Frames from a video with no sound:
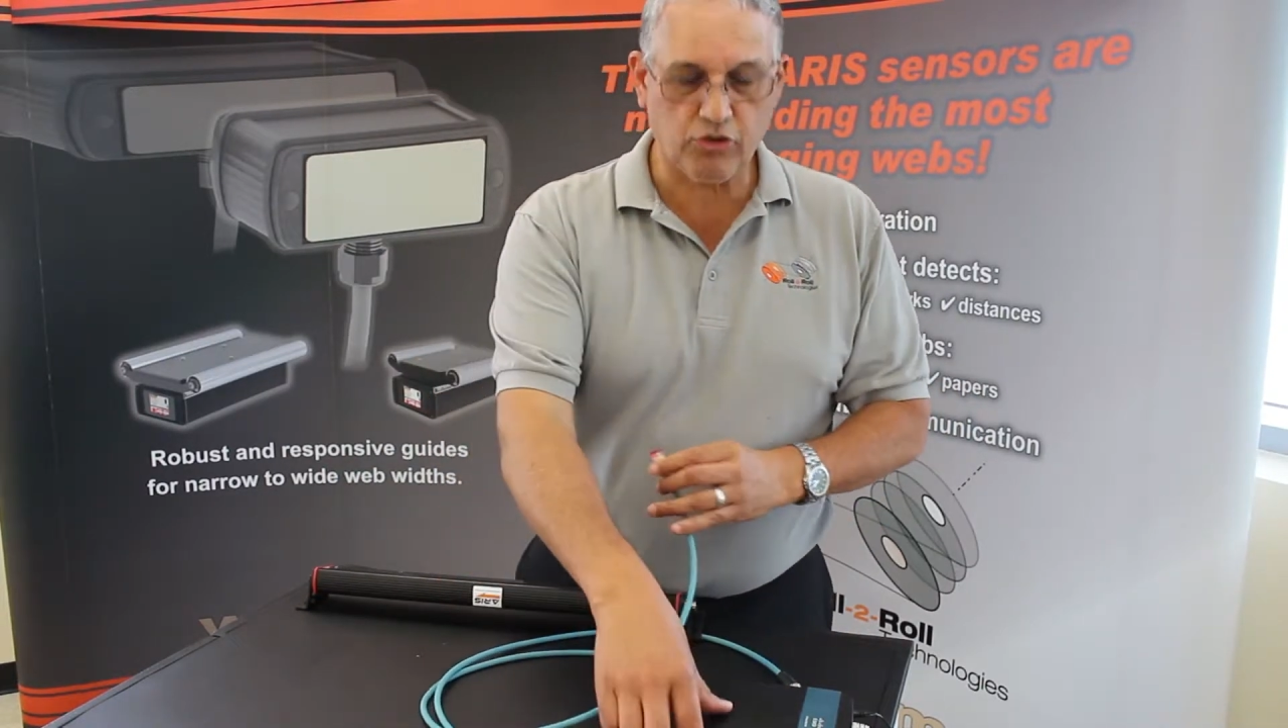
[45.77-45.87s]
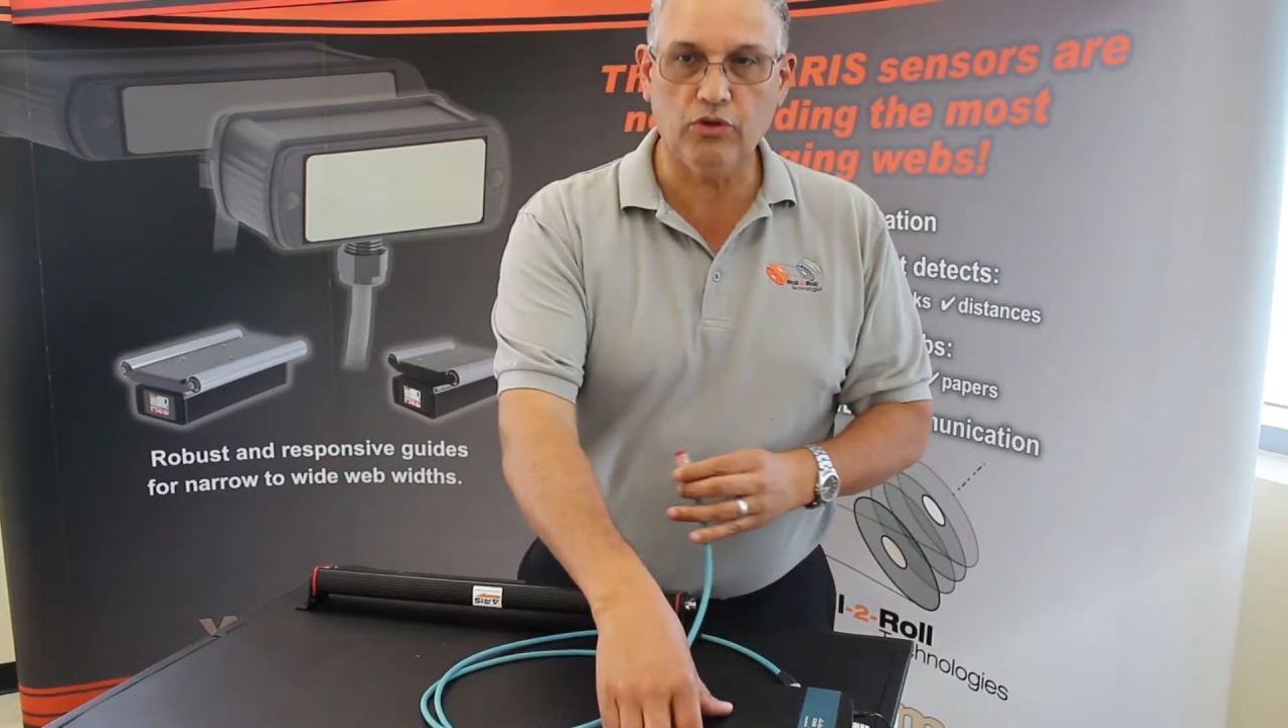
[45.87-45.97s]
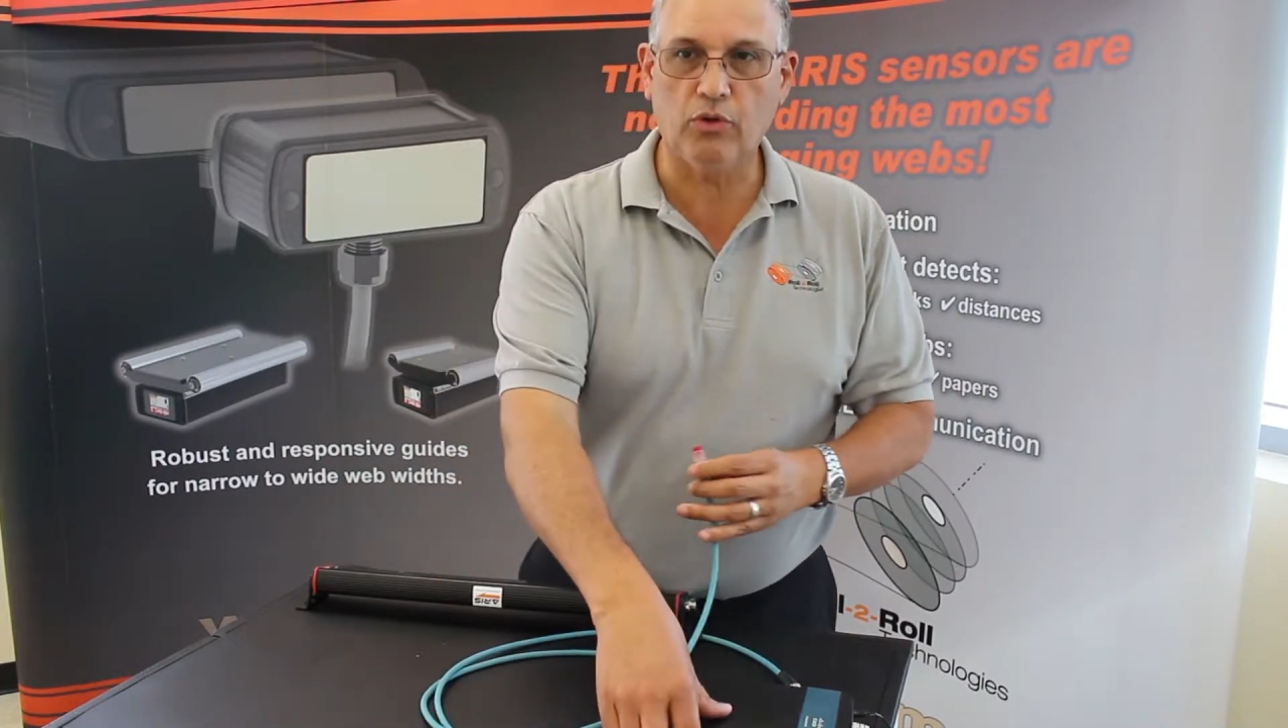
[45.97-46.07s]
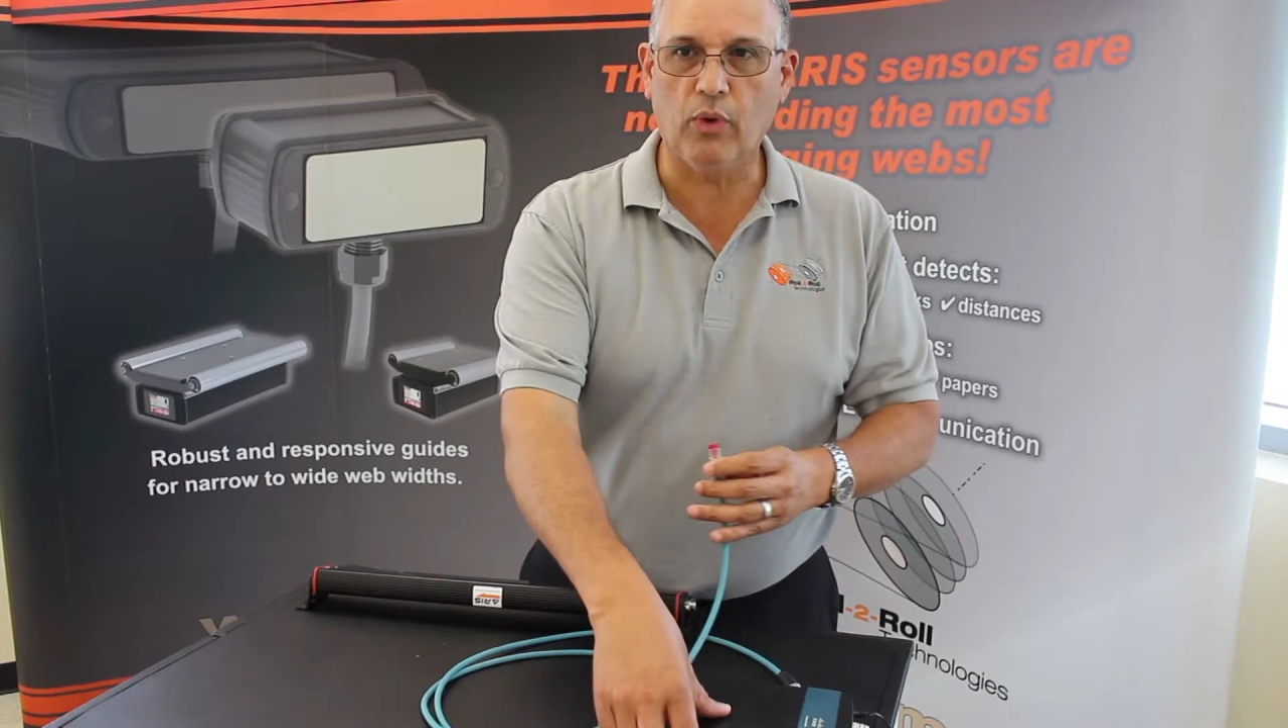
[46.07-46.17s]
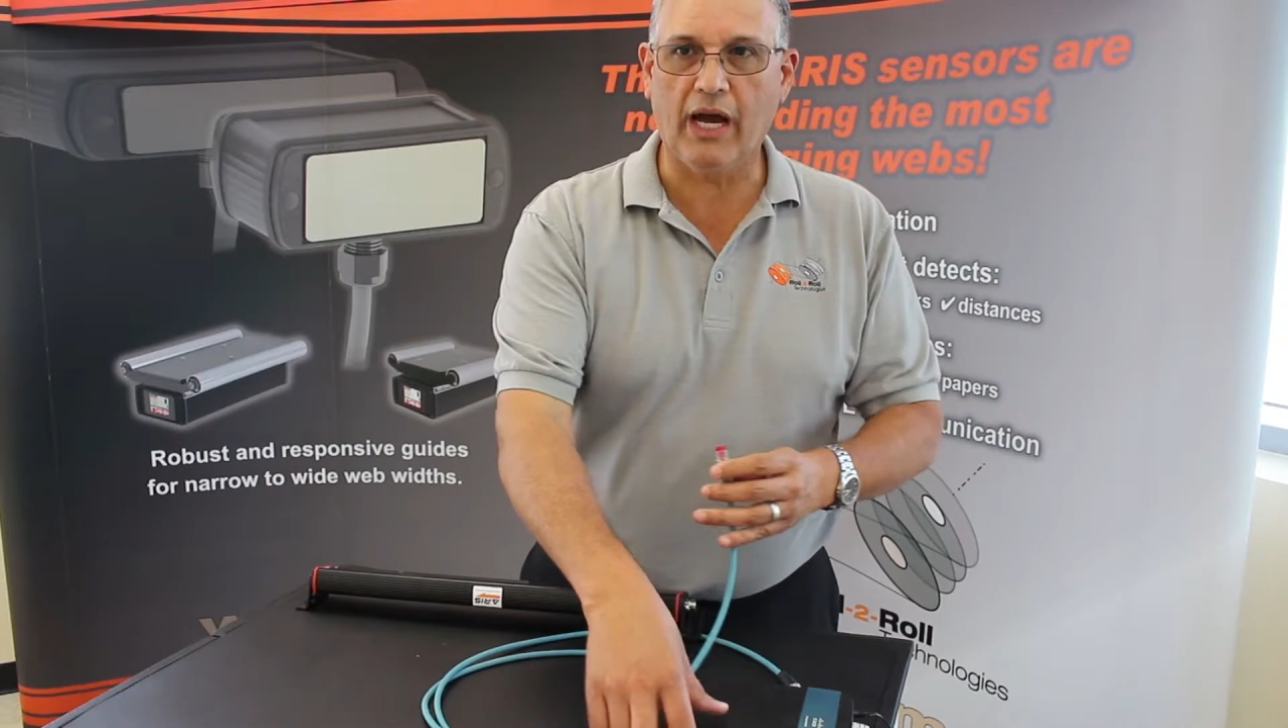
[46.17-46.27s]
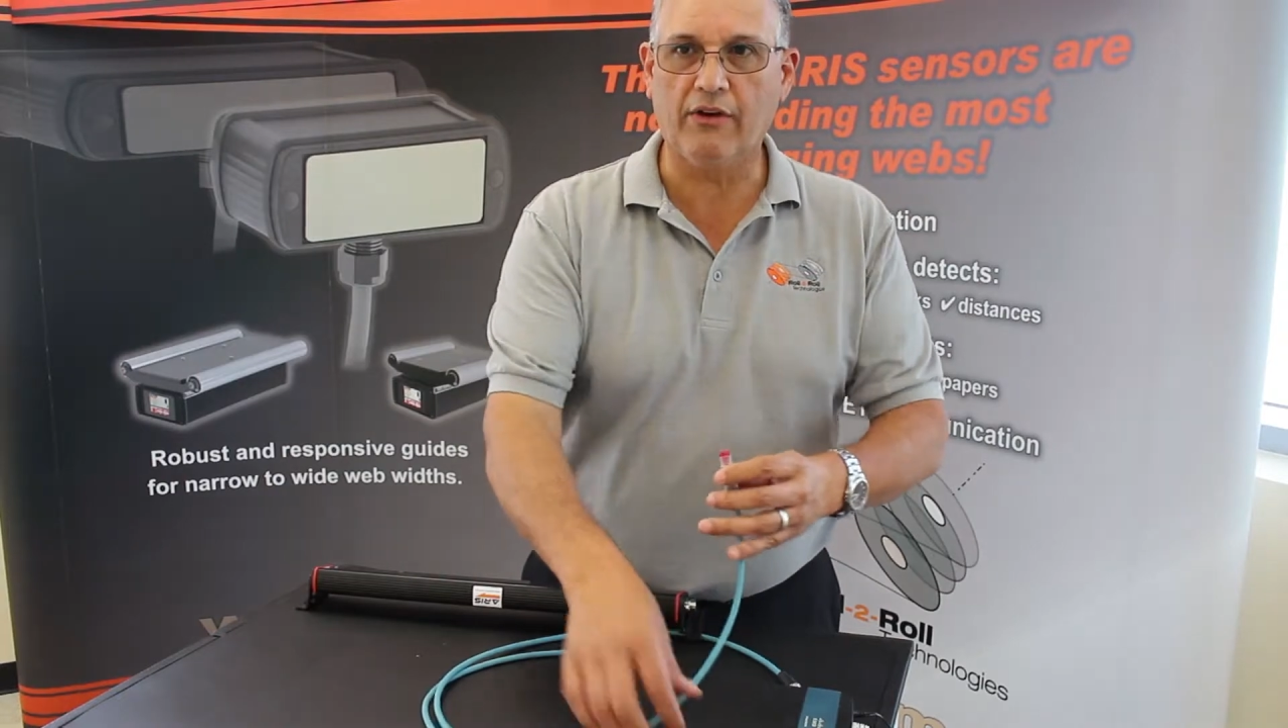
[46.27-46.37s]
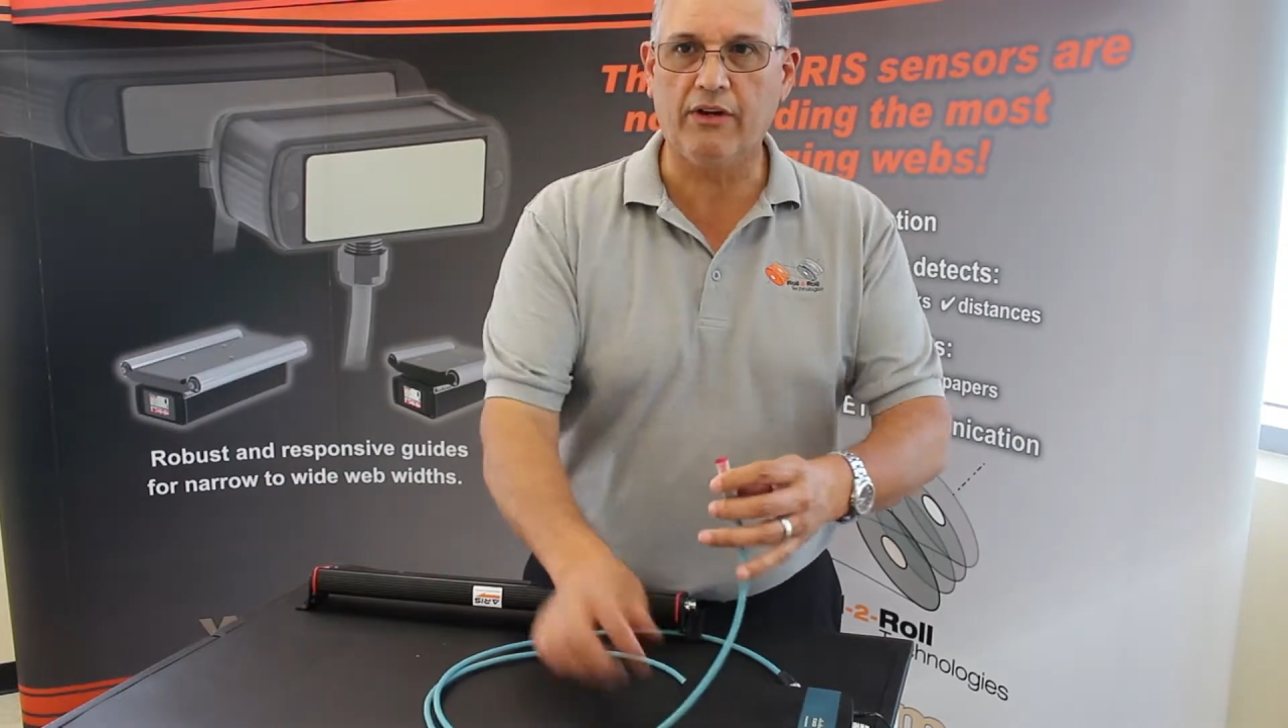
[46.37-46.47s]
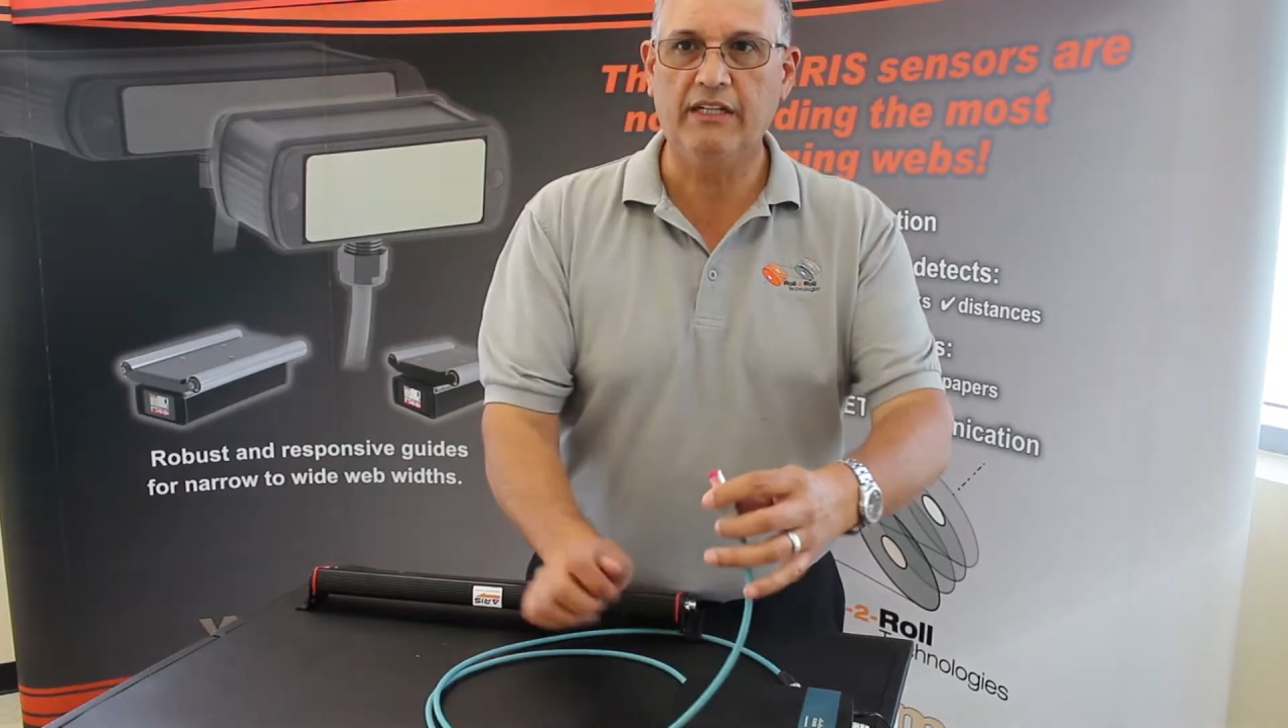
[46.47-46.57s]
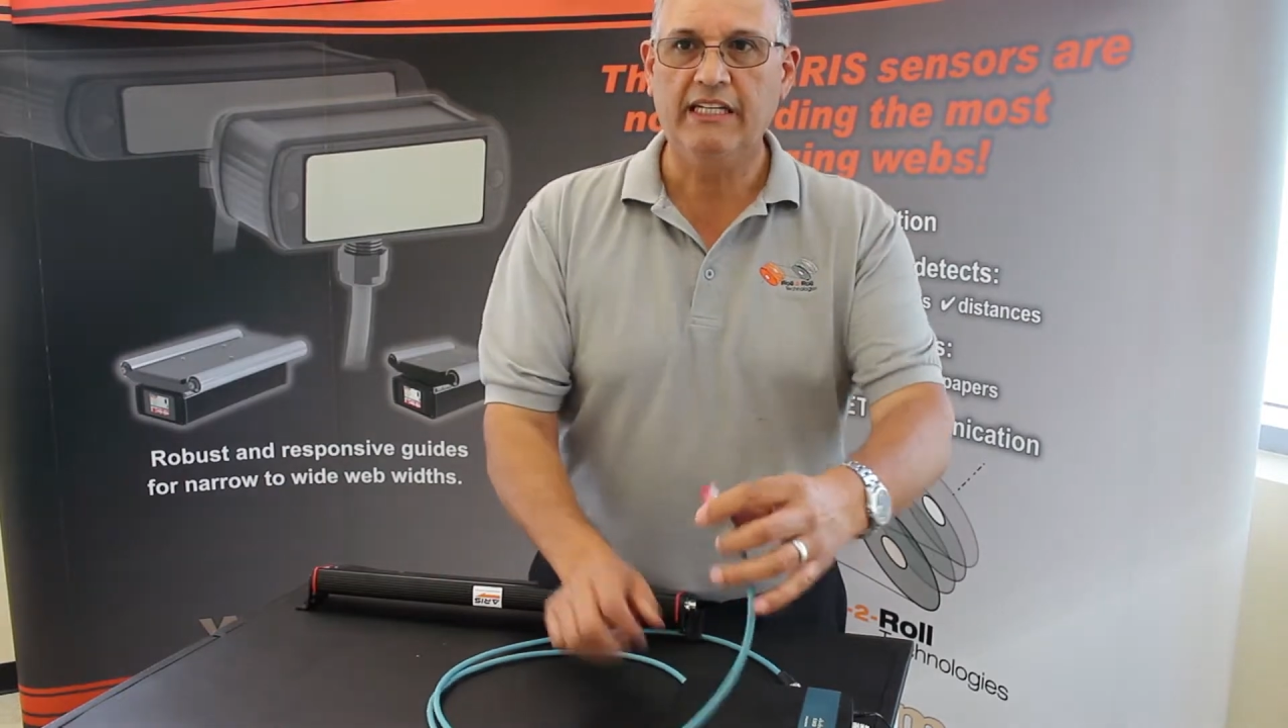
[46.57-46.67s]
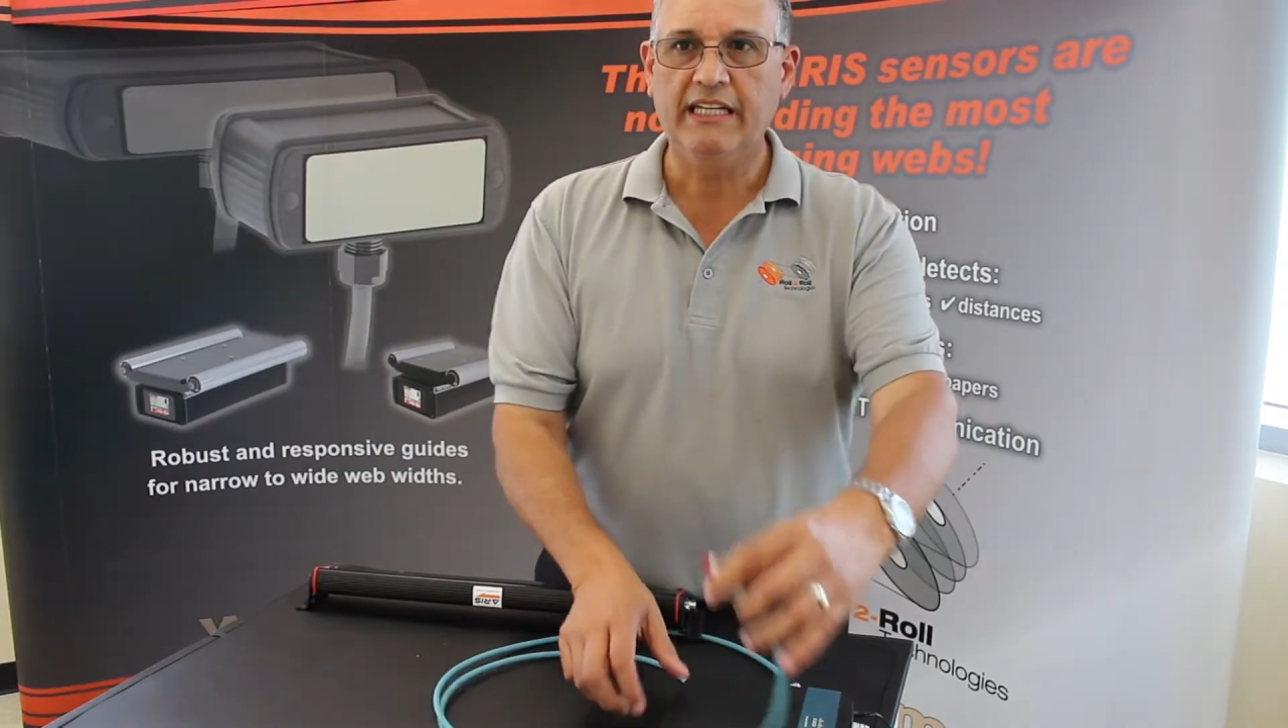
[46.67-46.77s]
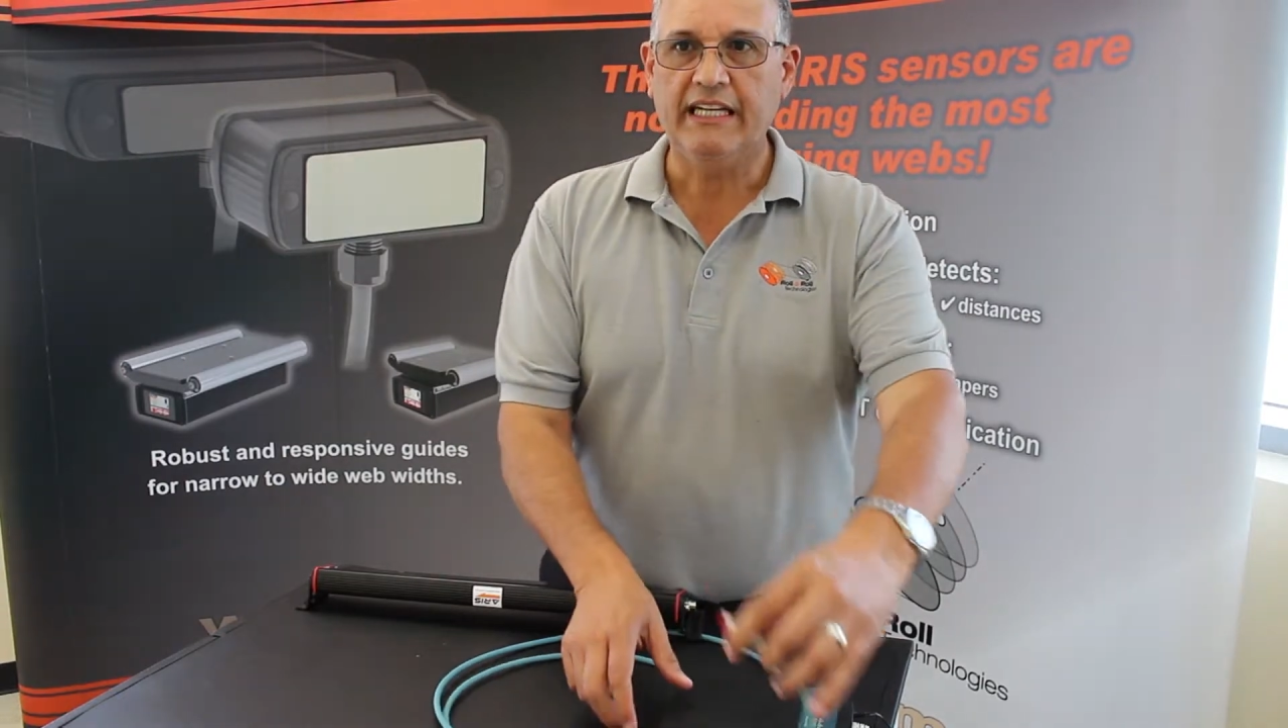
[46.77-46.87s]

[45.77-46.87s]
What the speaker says: to the router